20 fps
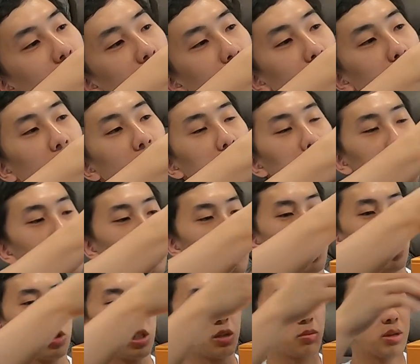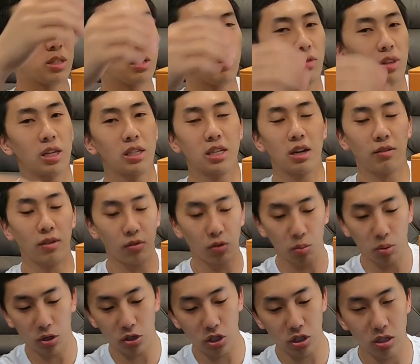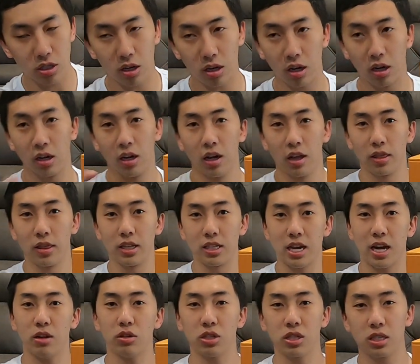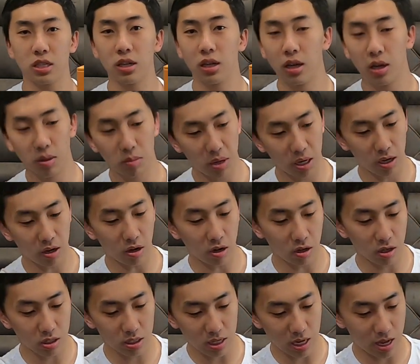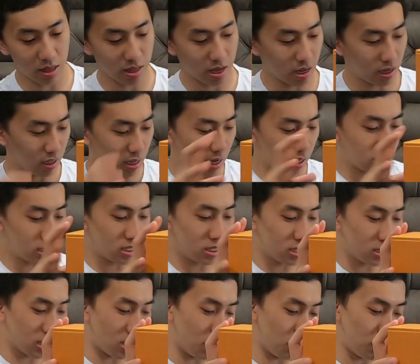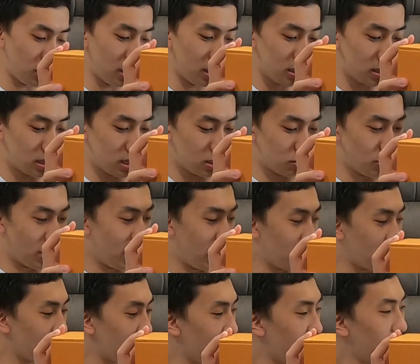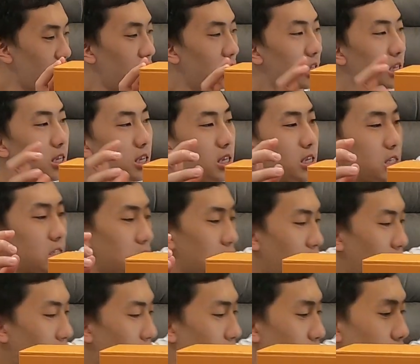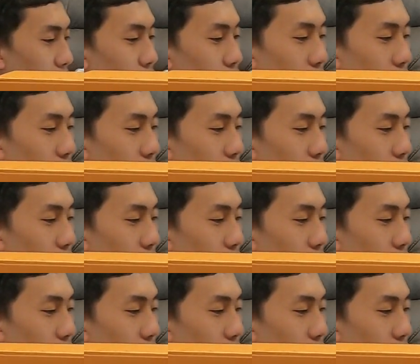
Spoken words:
Probably the most expensive things I've ever purchased are this house, my cars, and then next up is this bag. So we've